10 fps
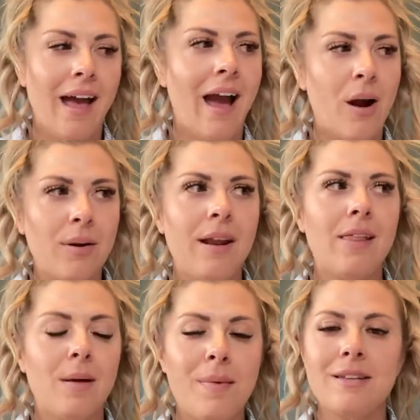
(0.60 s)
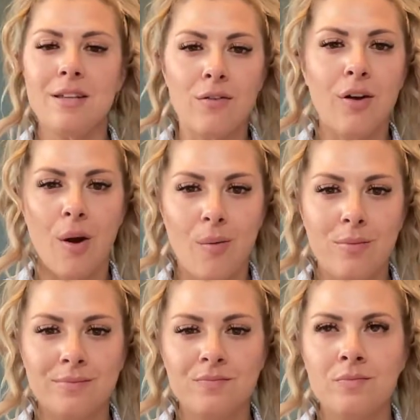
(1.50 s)
How did I let myself go?
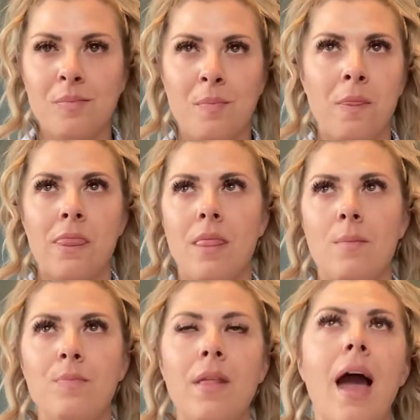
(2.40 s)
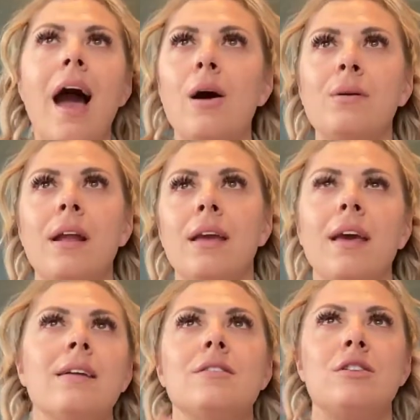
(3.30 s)
How did I
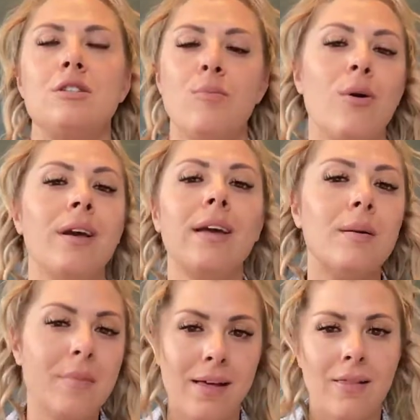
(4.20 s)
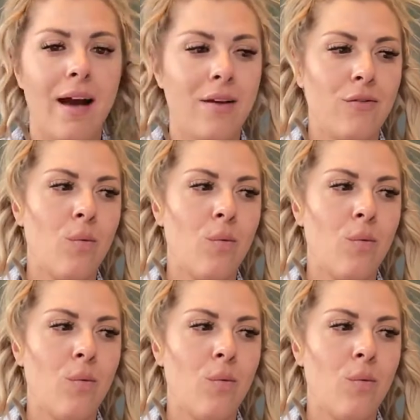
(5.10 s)
get to this point in my life?